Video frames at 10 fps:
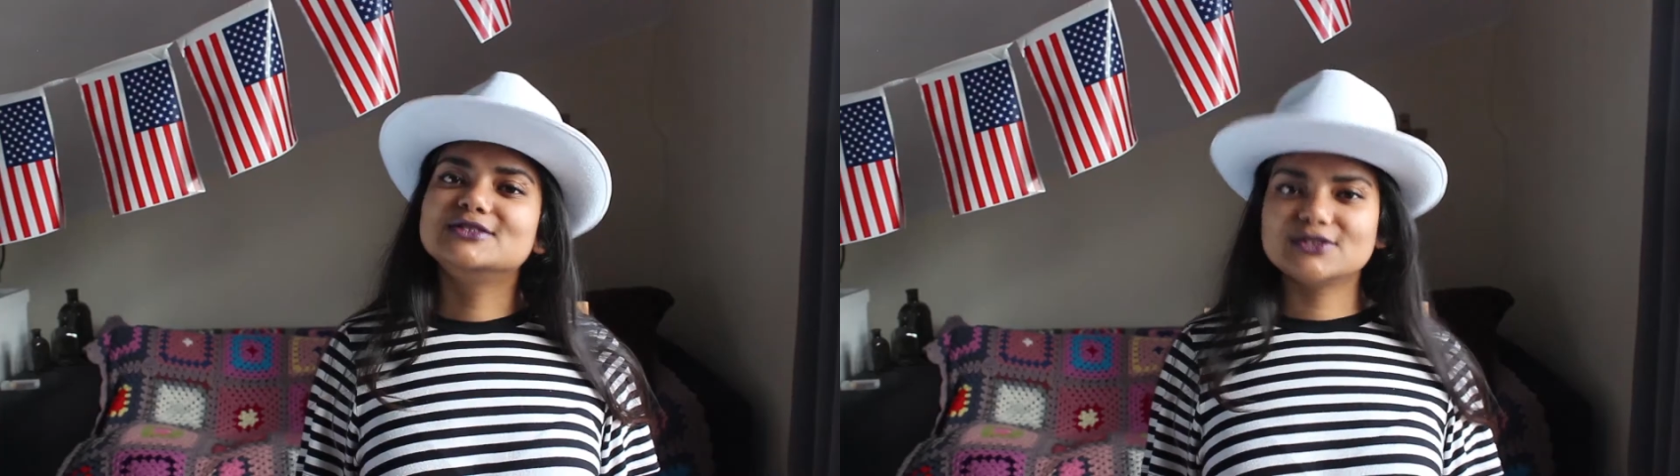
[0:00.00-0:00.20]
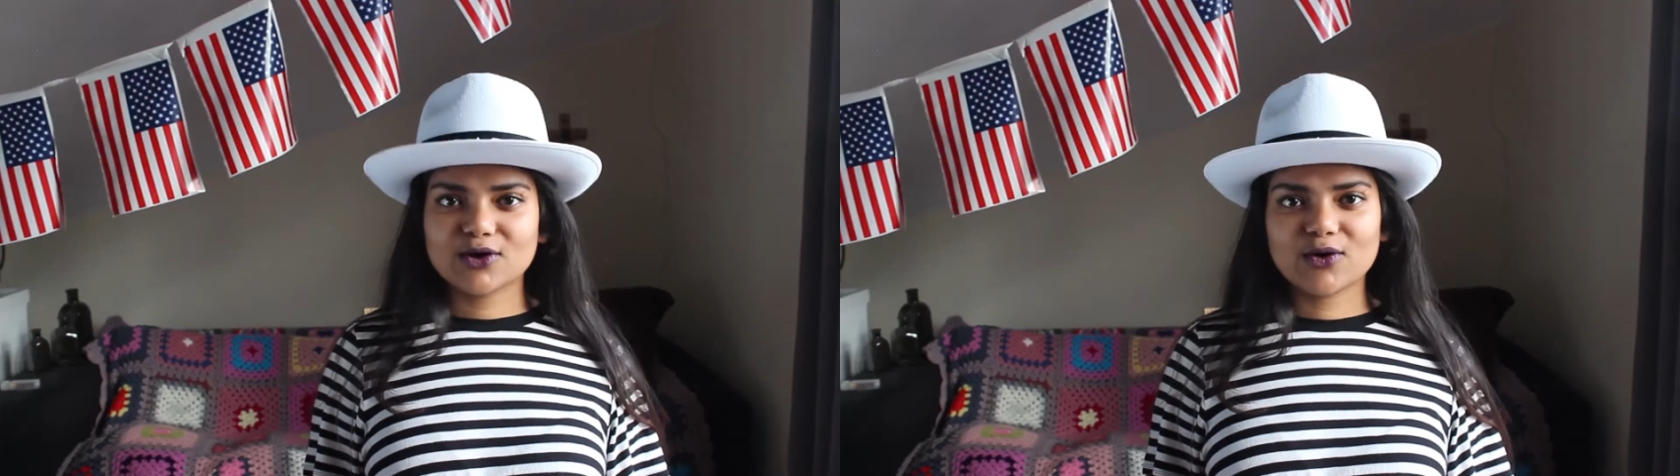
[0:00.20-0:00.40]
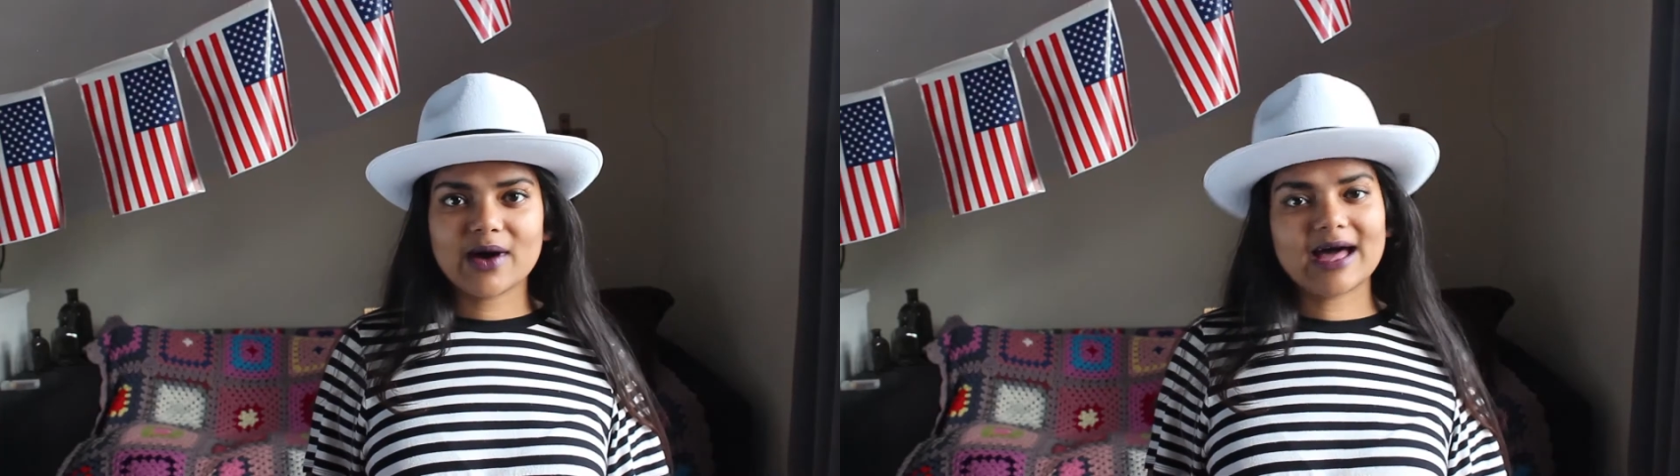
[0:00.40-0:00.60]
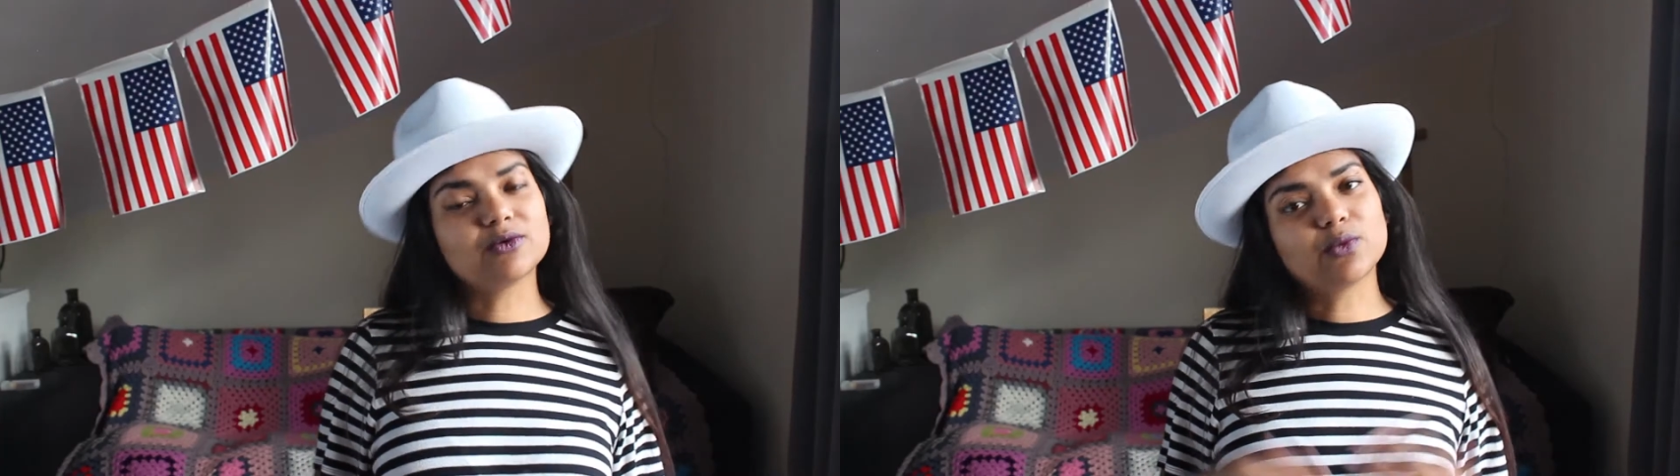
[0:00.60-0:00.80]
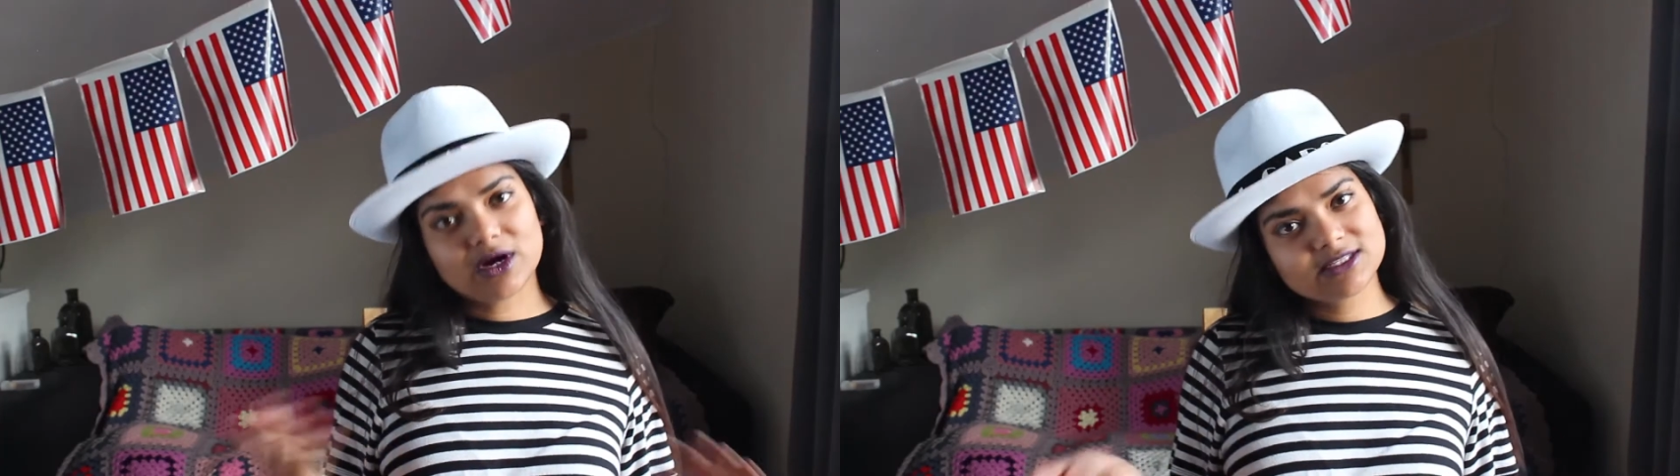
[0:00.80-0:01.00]
So
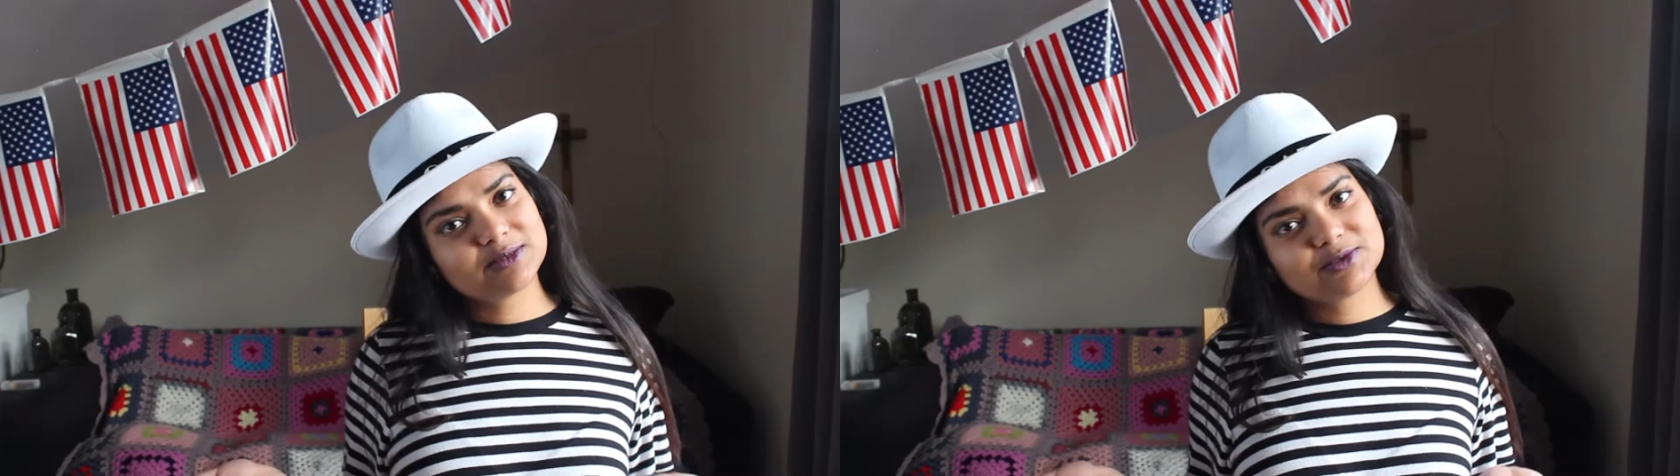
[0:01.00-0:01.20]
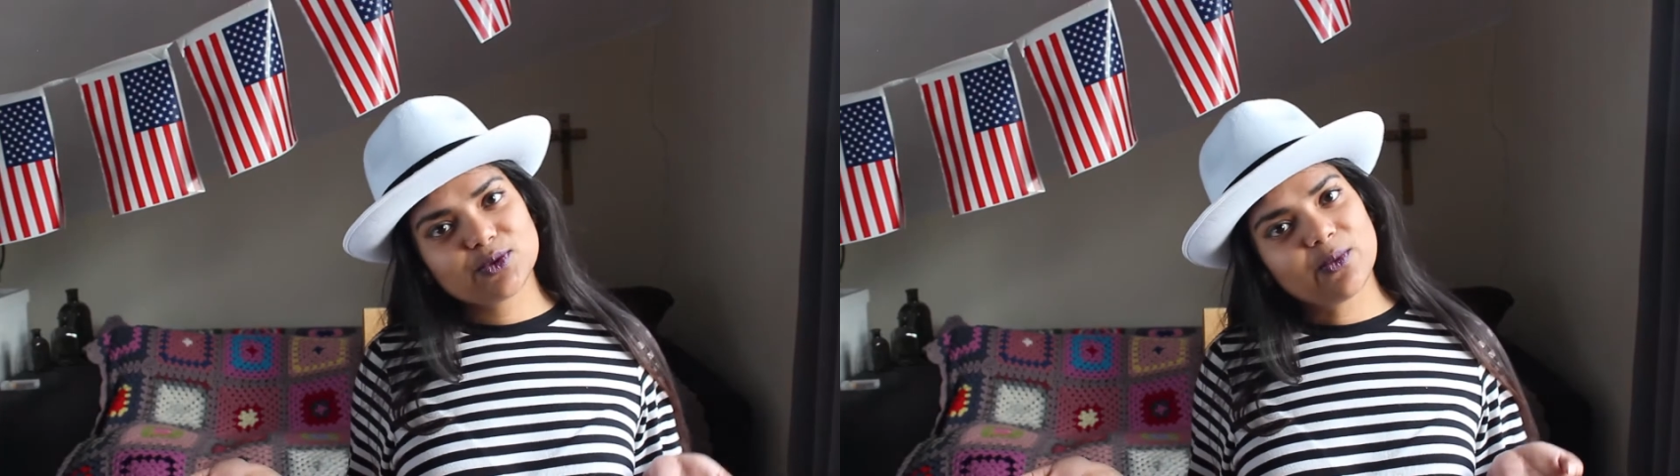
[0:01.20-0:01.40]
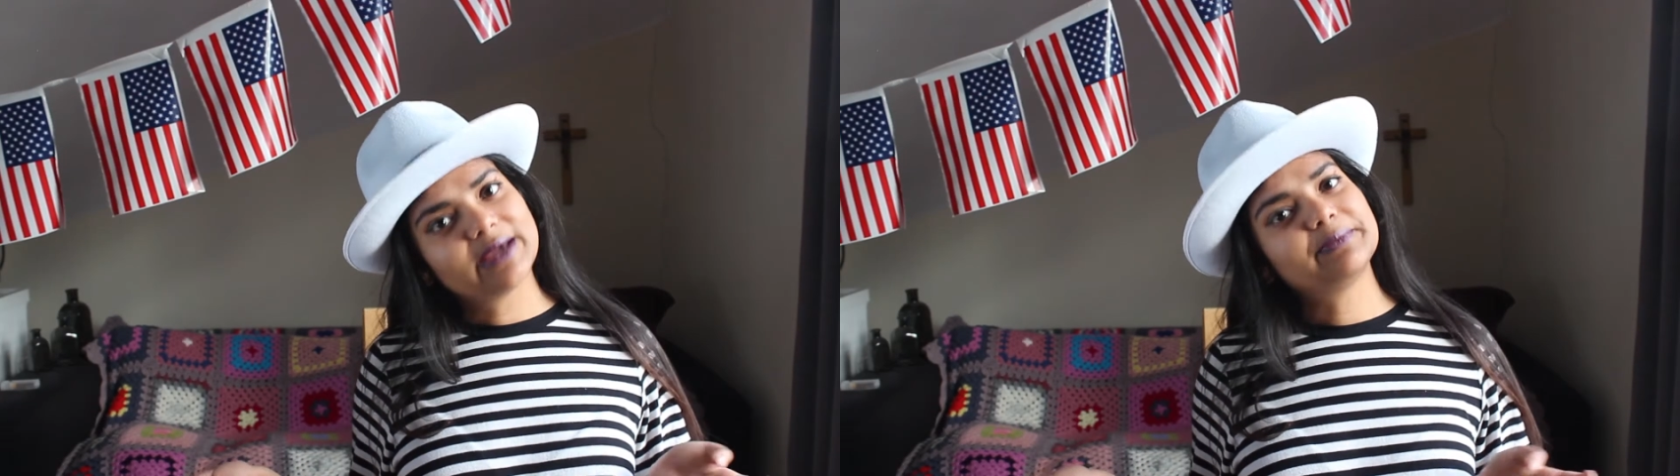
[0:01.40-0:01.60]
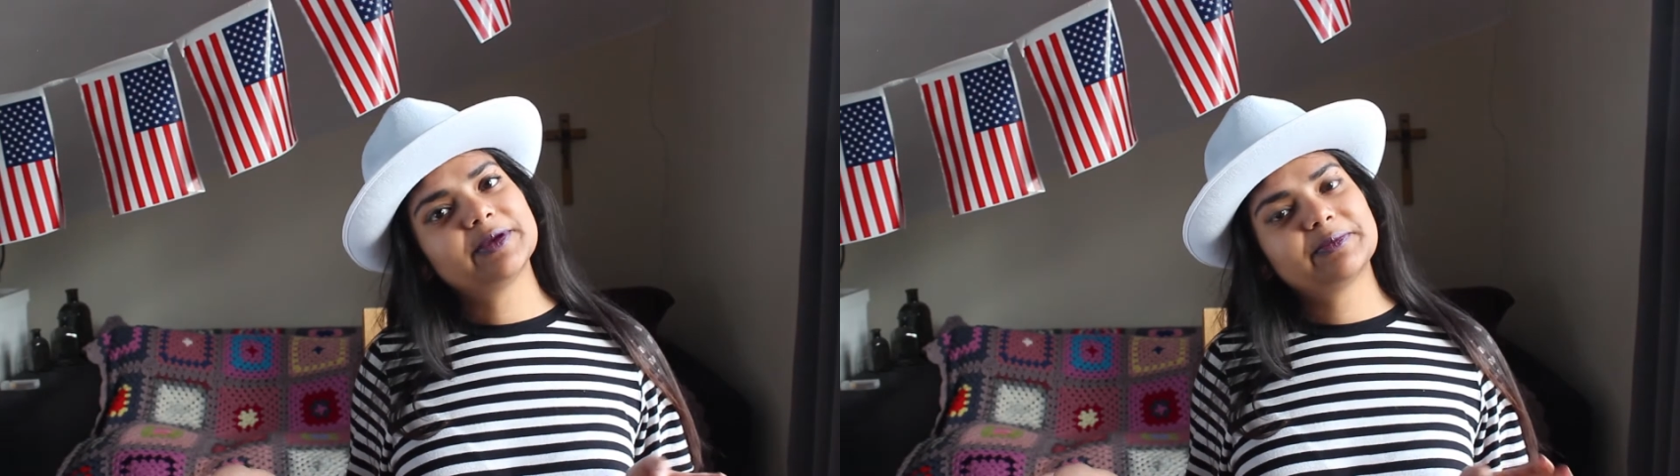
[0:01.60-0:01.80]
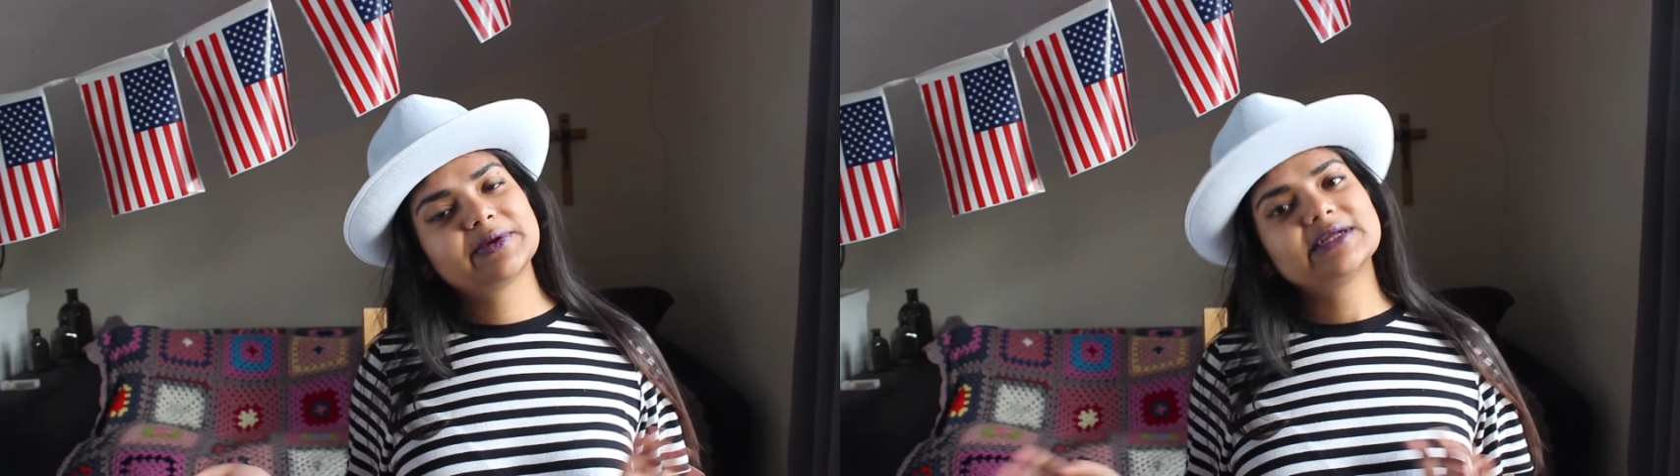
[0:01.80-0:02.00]
I've walked up to white
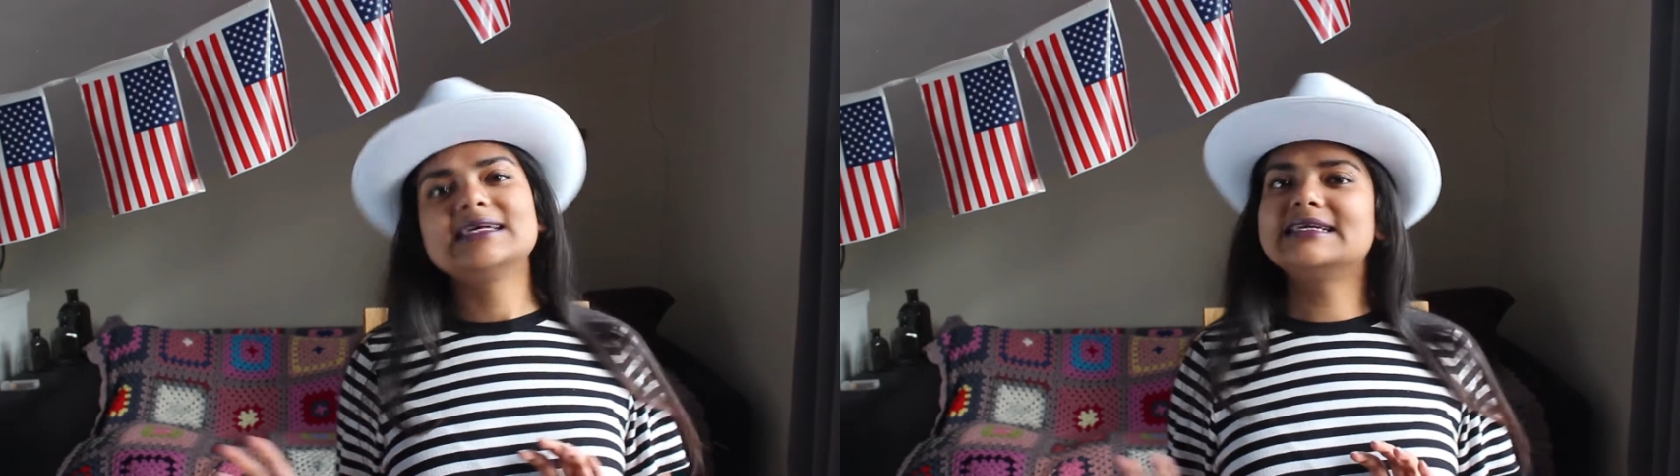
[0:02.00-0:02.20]
people